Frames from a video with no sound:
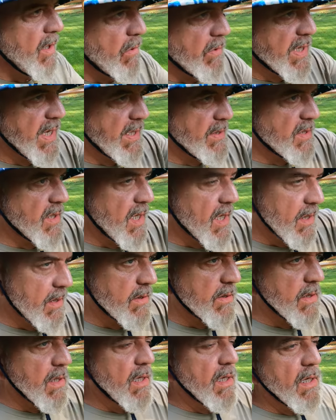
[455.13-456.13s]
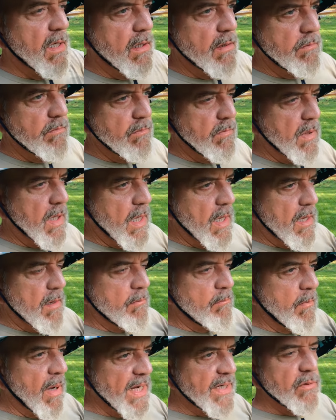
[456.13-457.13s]
Okay, Doc, uh,
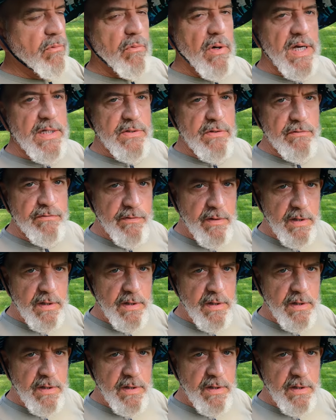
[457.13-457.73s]
mycorrhizal